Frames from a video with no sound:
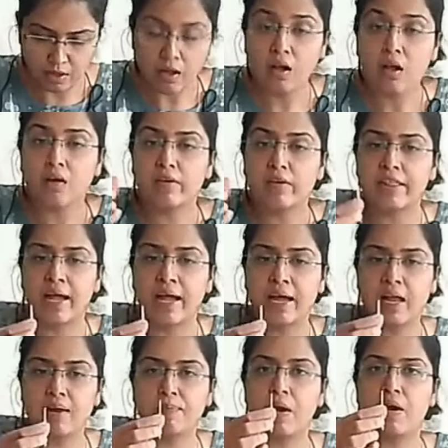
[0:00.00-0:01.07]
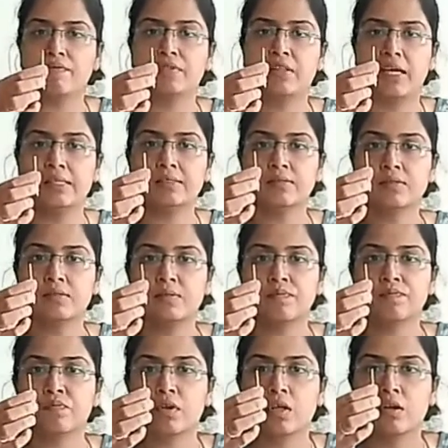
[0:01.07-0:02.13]
With the help of this
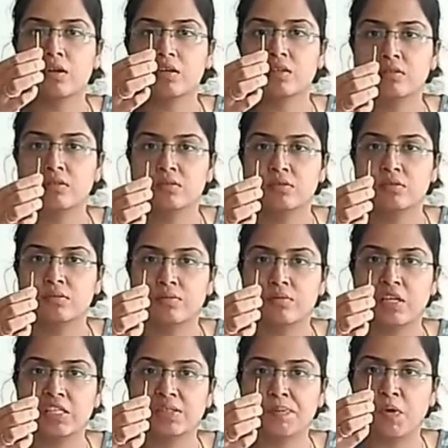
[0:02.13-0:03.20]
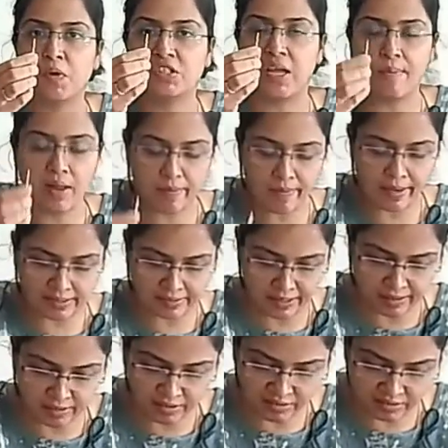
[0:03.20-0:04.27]
disposable
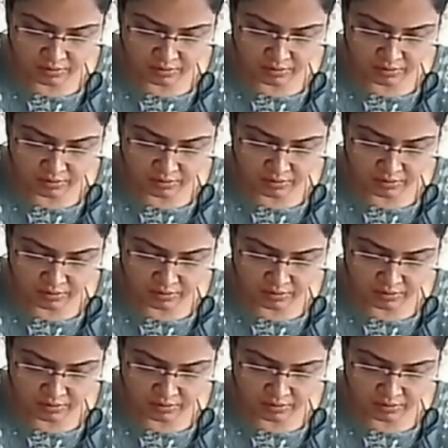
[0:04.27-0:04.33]
mixing